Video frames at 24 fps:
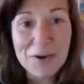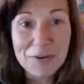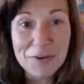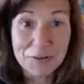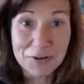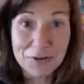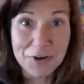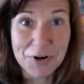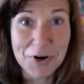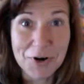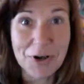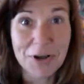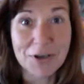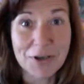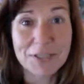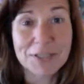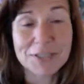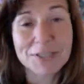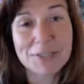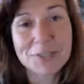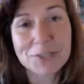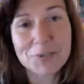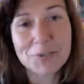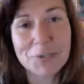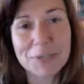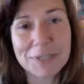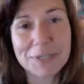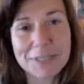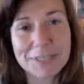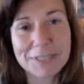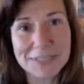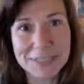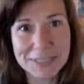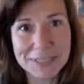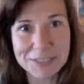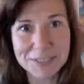for August
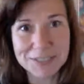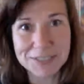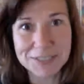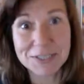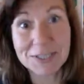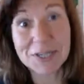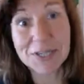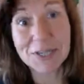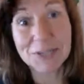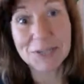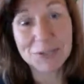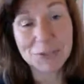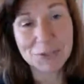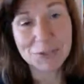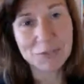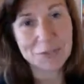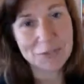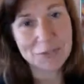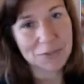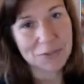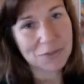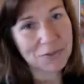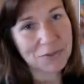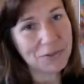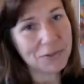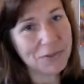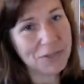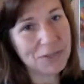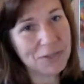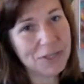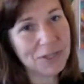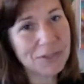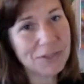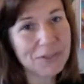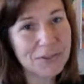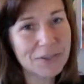twenty-sixth to the
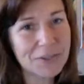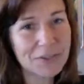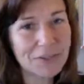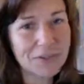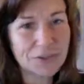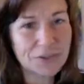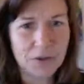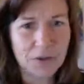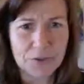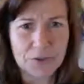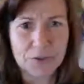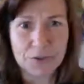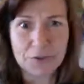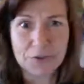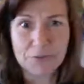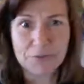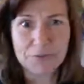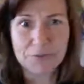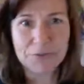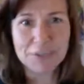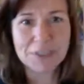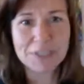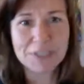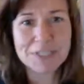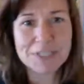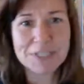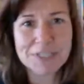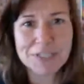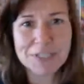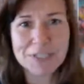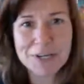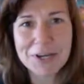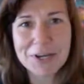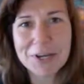thirtieth or thirty-first.